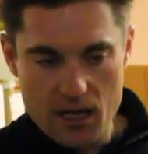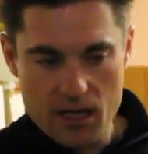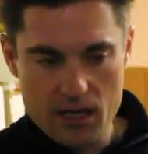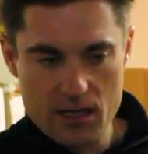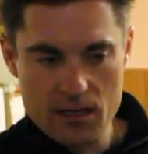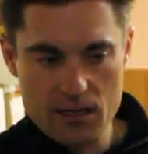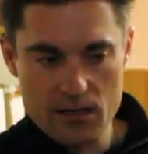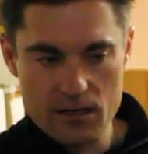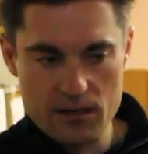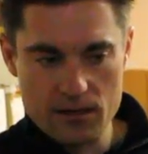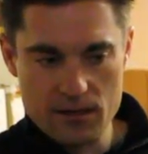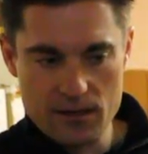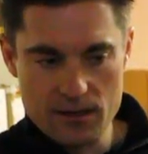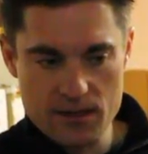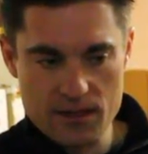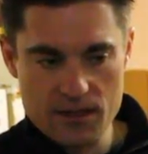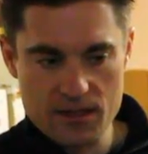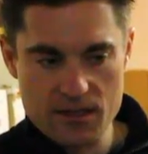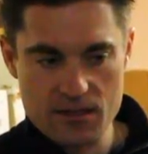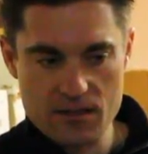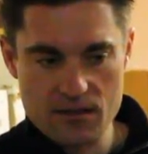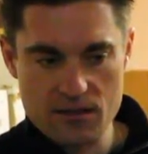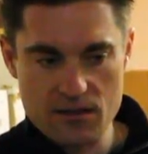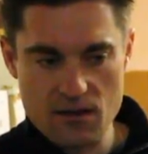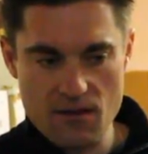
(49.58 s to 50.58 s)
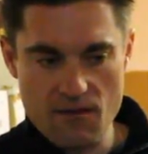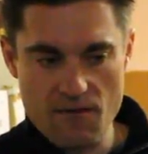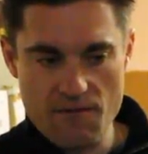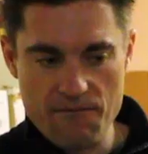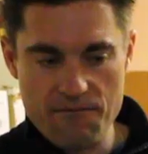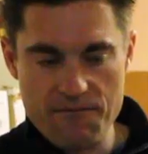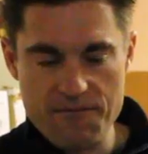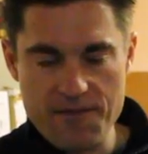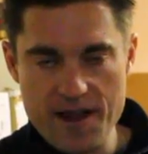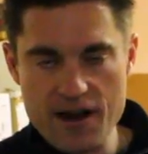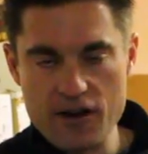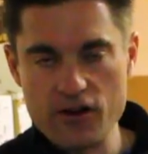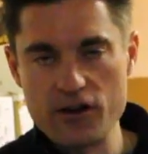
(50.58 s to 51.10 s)
is
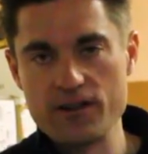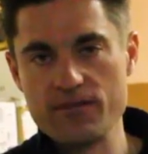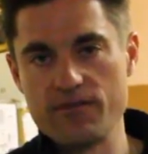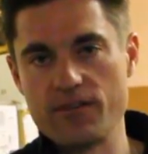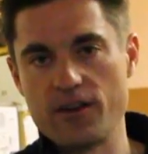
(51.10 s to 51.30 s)
very,